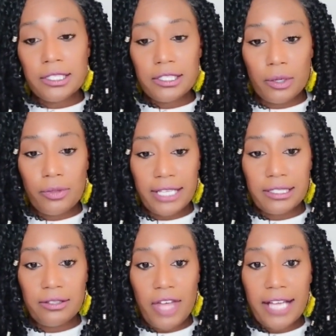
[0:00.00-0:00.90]
And so
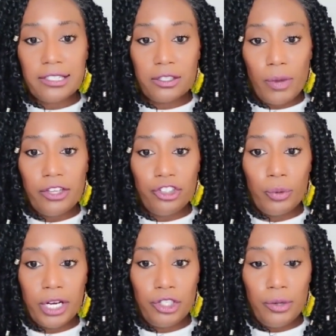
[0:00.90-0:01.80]
that's the way that
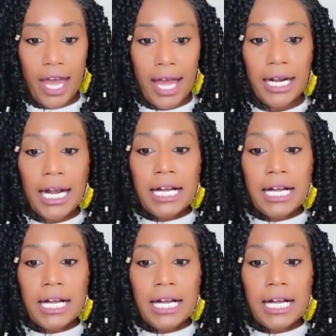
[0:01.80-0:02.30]
you want to do that.